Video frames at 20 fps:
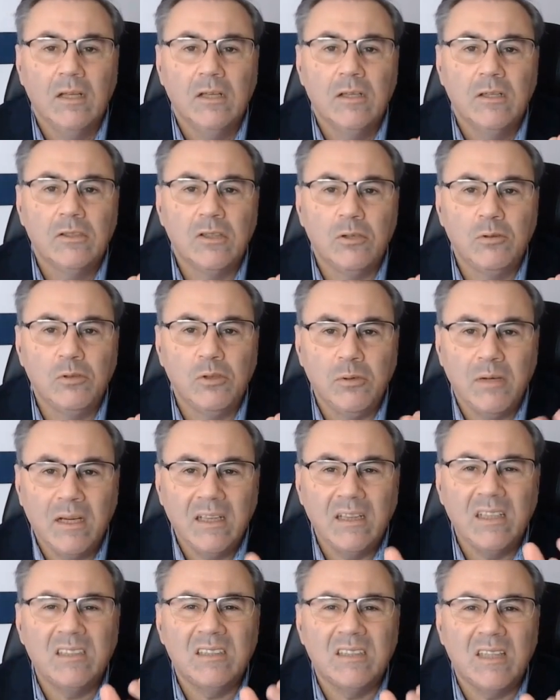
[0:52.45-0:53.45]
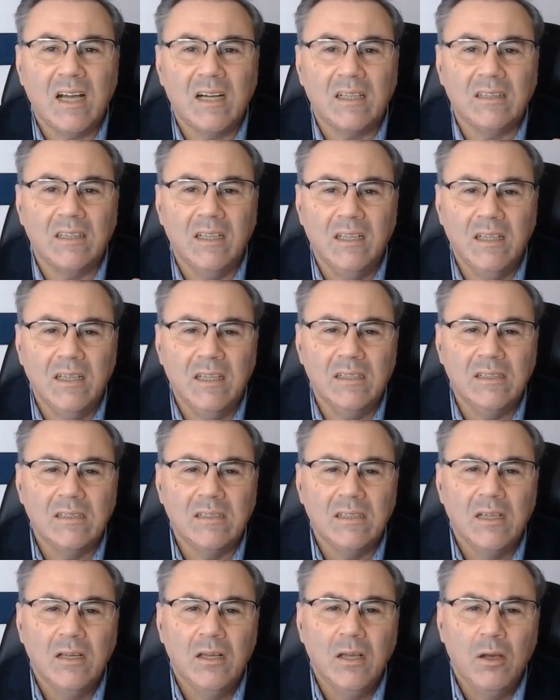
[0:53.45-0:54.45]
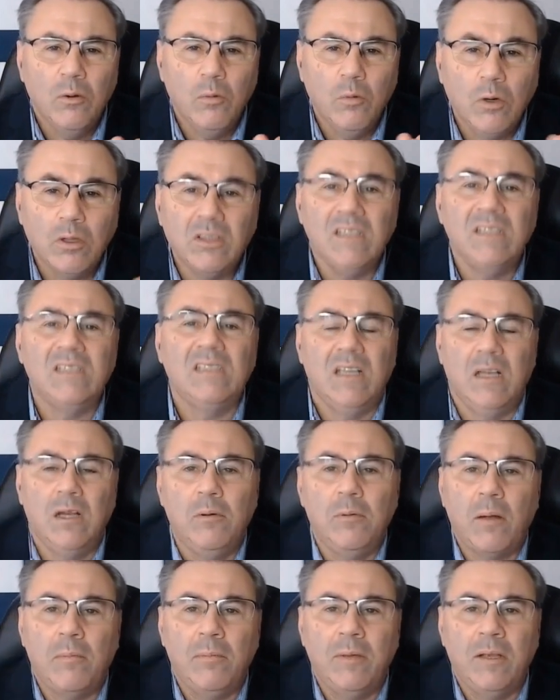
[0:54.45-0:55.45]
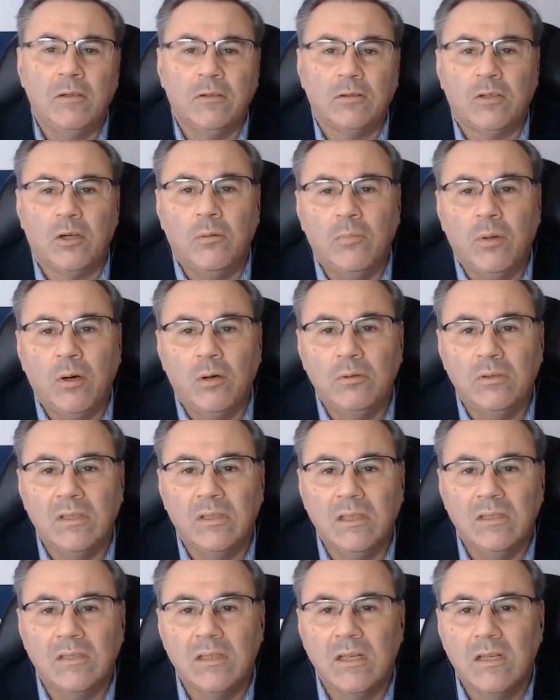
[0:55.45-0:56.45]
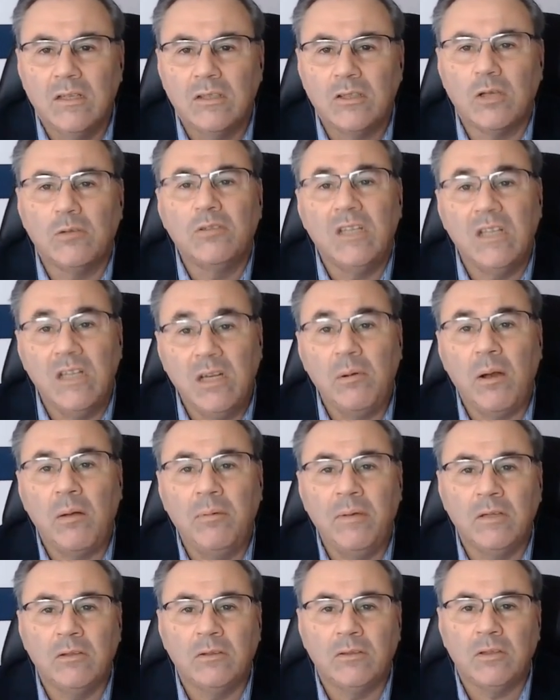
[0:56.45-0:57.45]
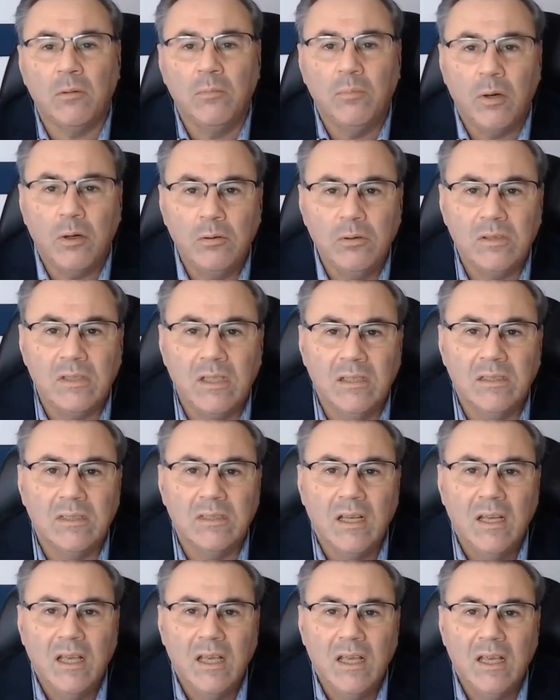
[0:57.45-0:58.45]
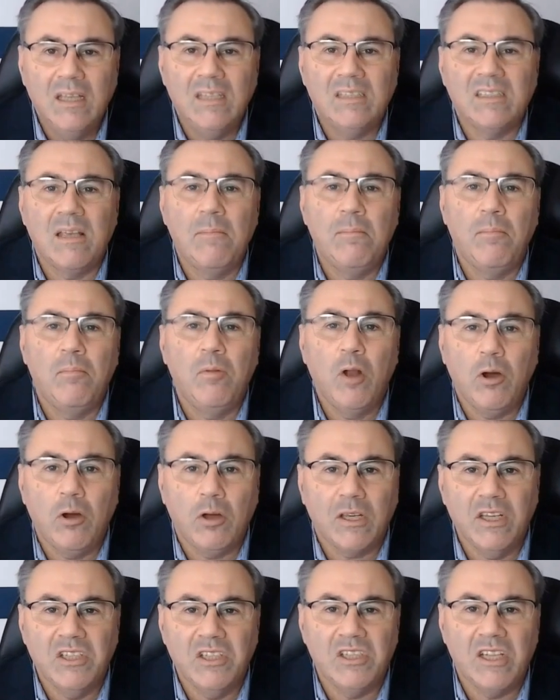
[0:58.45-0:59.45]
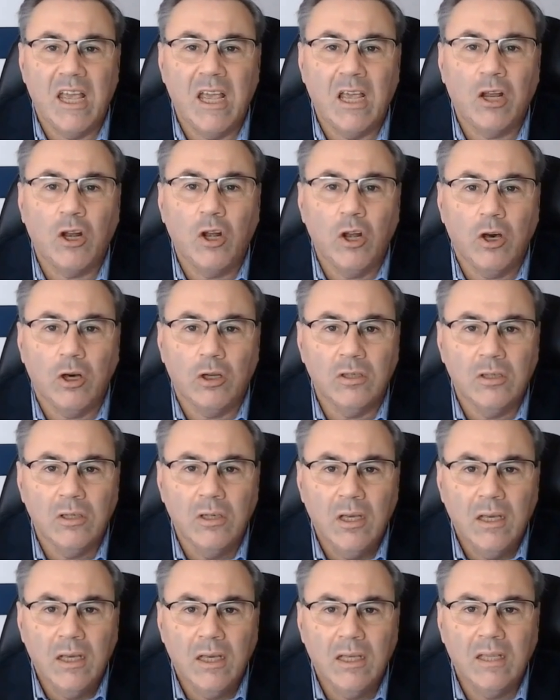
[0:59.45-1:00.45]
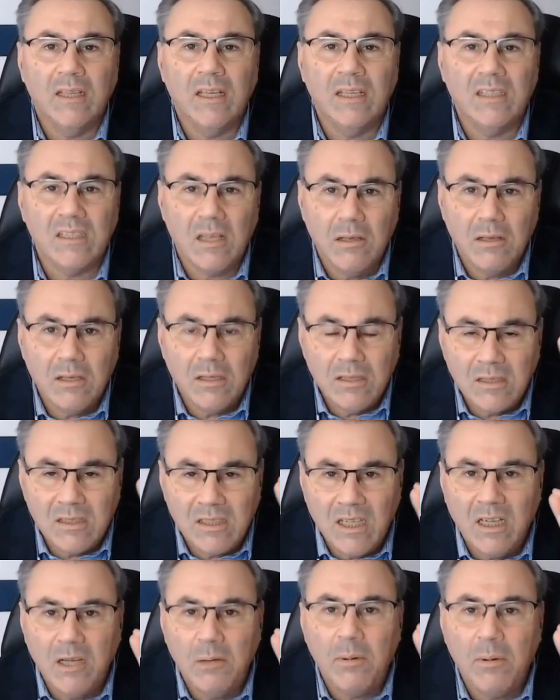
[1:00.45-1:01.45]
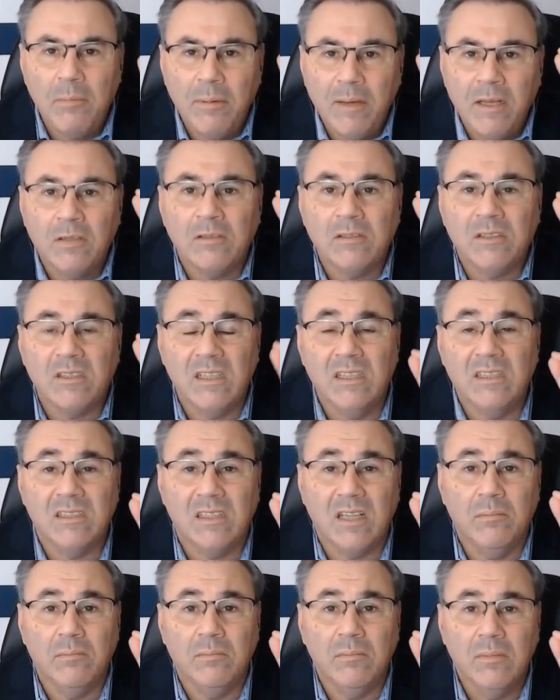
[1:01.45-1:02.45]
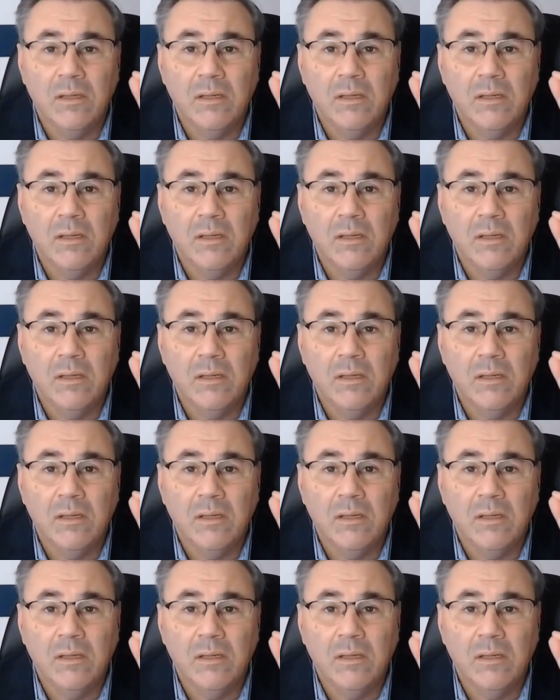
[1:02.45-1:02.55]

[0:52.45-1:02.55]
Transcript: So to get started is, what is cerebral venous thrombosis? So cerebral venous thrombosis is a blockage, a clot in the cerebral venous system.